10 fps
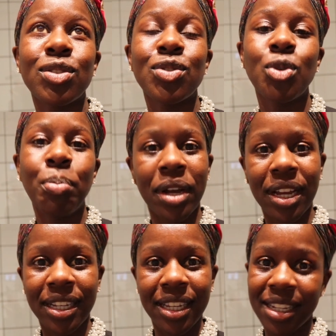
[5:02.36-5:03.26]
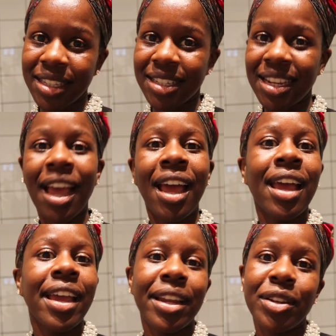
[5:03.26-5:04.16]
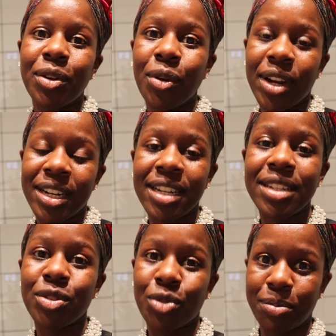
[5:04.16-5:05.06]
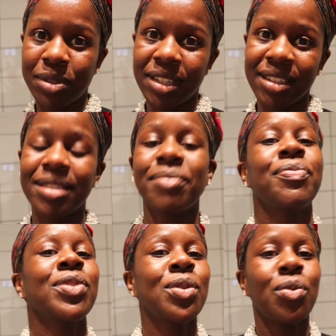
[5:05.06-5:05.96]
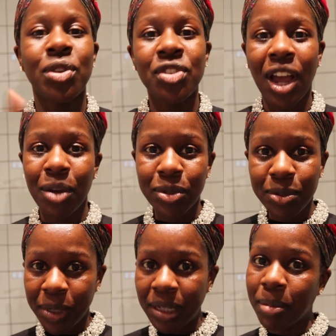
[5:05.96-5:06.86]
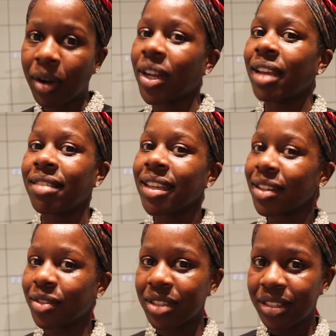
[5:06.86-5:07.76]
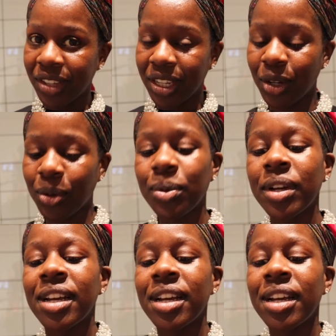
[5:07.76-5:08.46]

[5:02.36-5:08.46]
super against endocrine disruptors, which I will speak about at the end of this video.